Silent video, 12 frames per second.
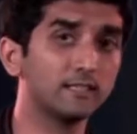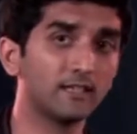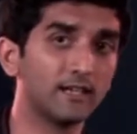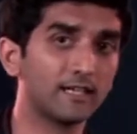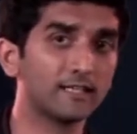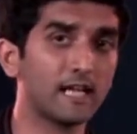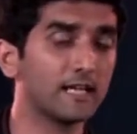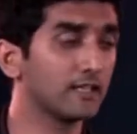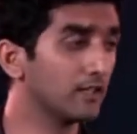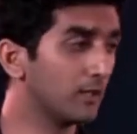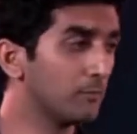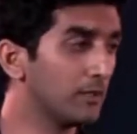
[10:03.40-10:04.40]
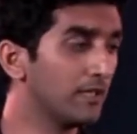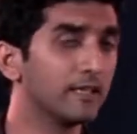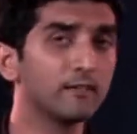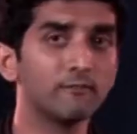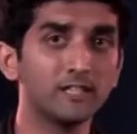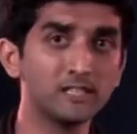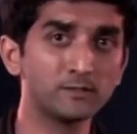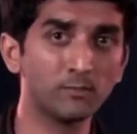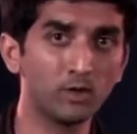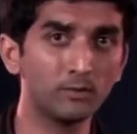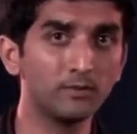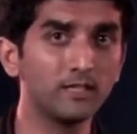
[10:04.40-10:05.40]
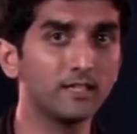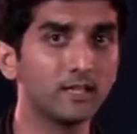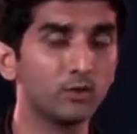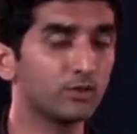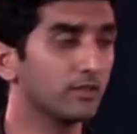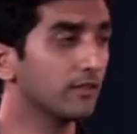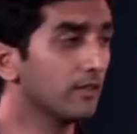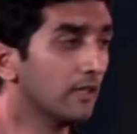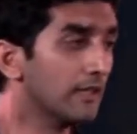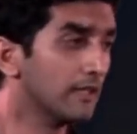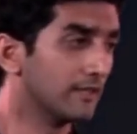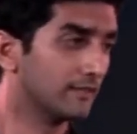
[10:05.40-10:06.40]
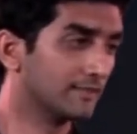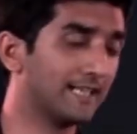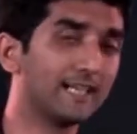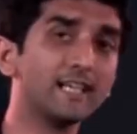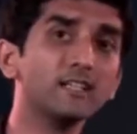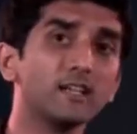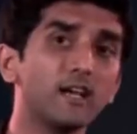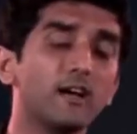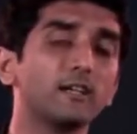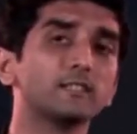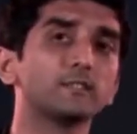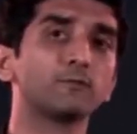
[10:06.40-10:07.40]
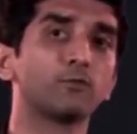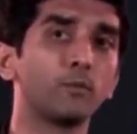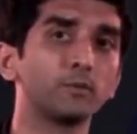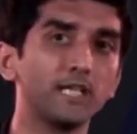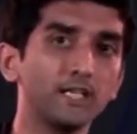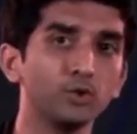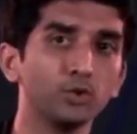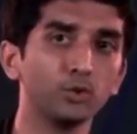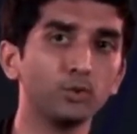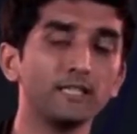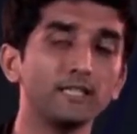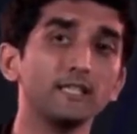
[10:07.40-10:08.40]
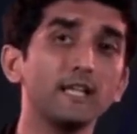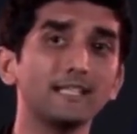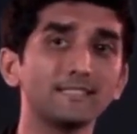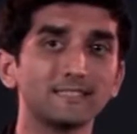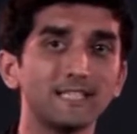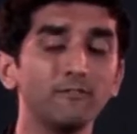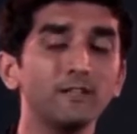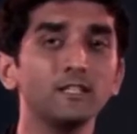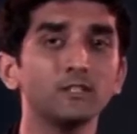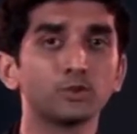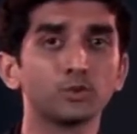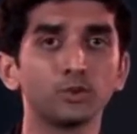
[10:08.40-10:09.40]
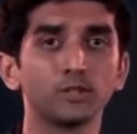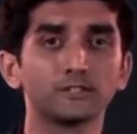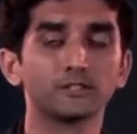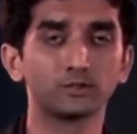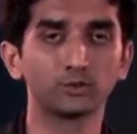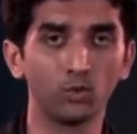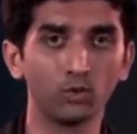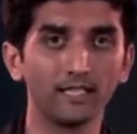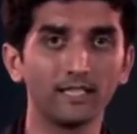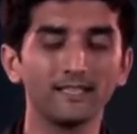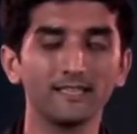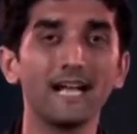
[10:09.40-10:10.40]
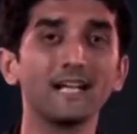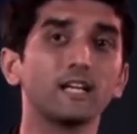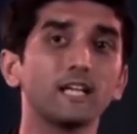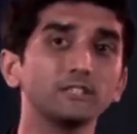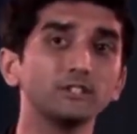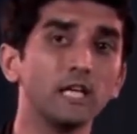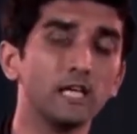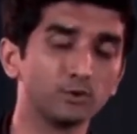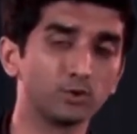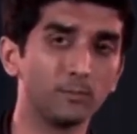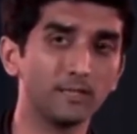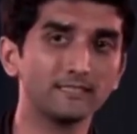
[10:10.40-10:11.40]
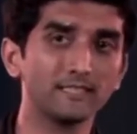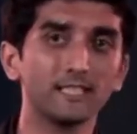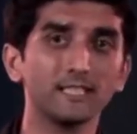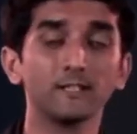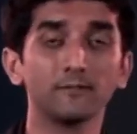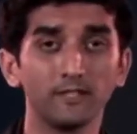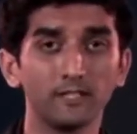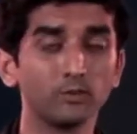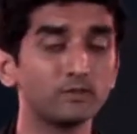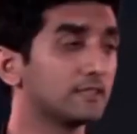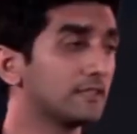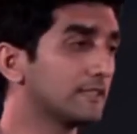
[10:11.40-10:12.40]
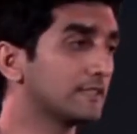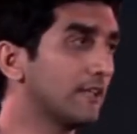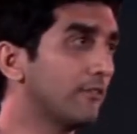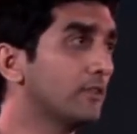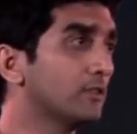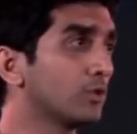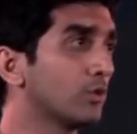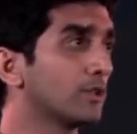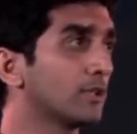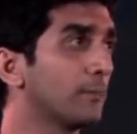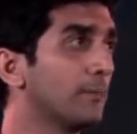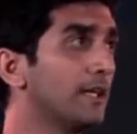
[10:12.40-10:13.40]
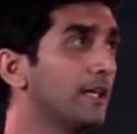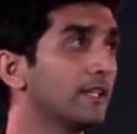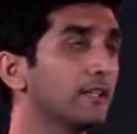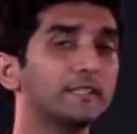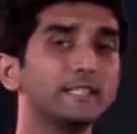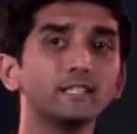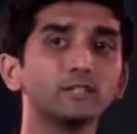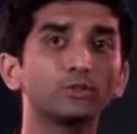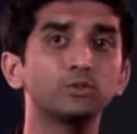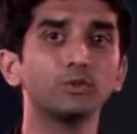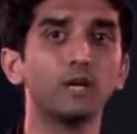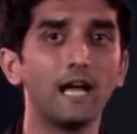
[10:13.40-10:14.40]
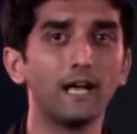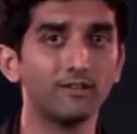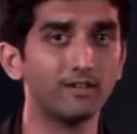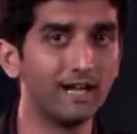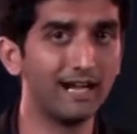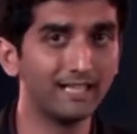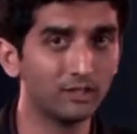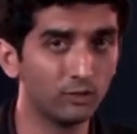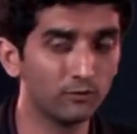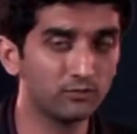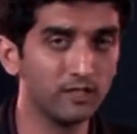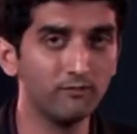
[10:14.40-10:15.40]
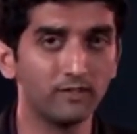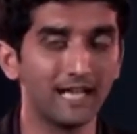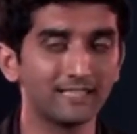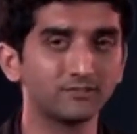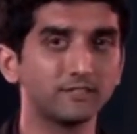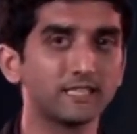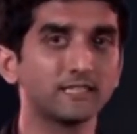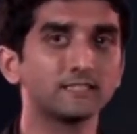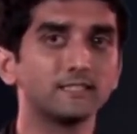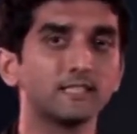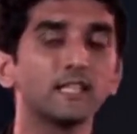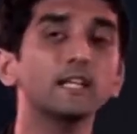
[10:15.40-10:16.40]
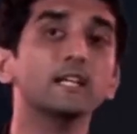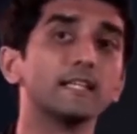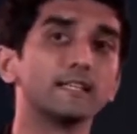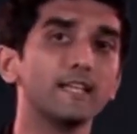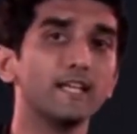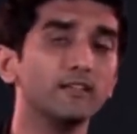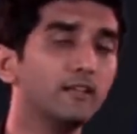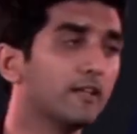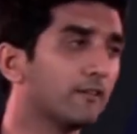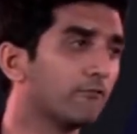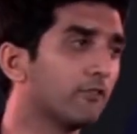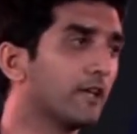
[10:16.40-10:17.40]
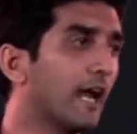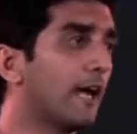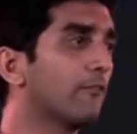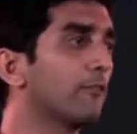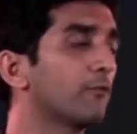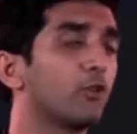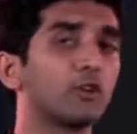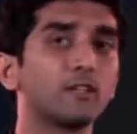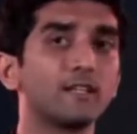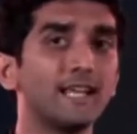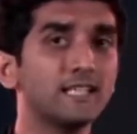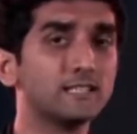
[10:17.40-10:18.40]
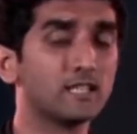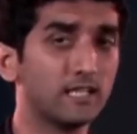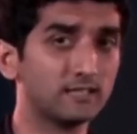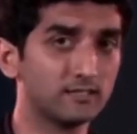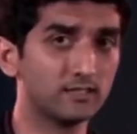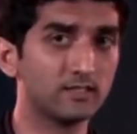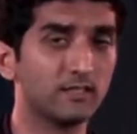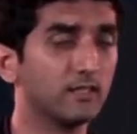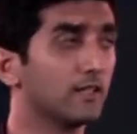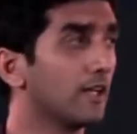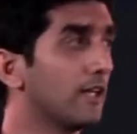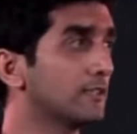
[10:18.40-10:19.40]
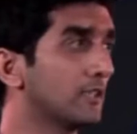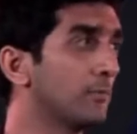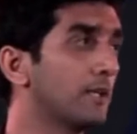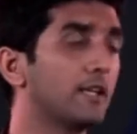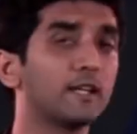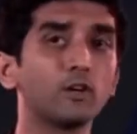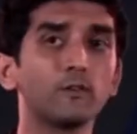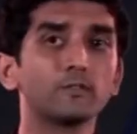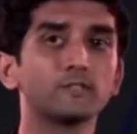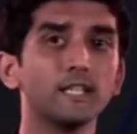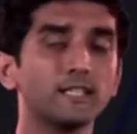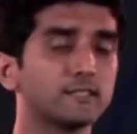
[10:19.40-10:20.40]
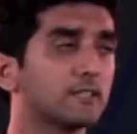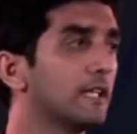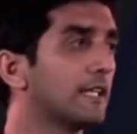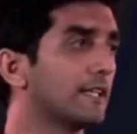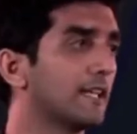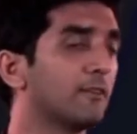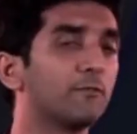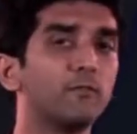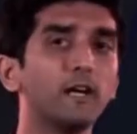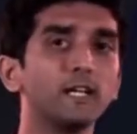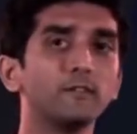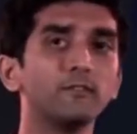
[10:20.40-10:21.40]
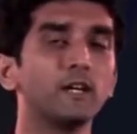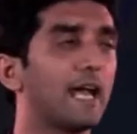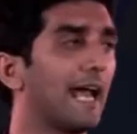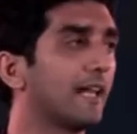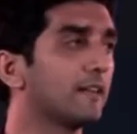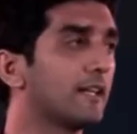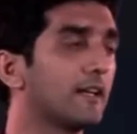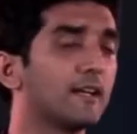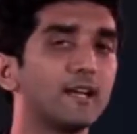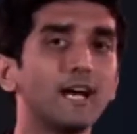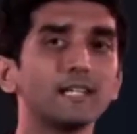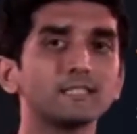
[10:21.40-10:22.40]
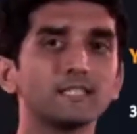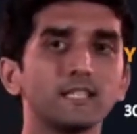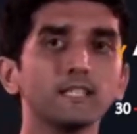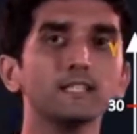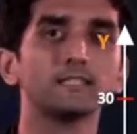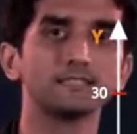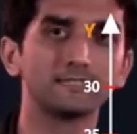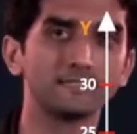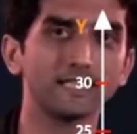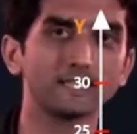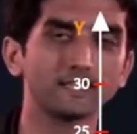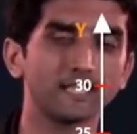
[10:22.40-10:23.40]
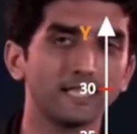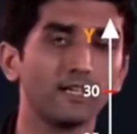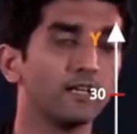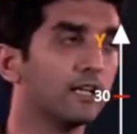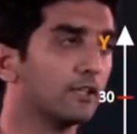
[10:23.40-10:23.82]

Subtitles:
a rectangle, a building, very small building out here. The second class from 10 to 20 has 7 students scoring in that range. So basically the frequency is 7. So the building needs to have a height of 7, as we can see. Then we have for the next class, the third class, a building of 6, then 5, and then lastly 6 again.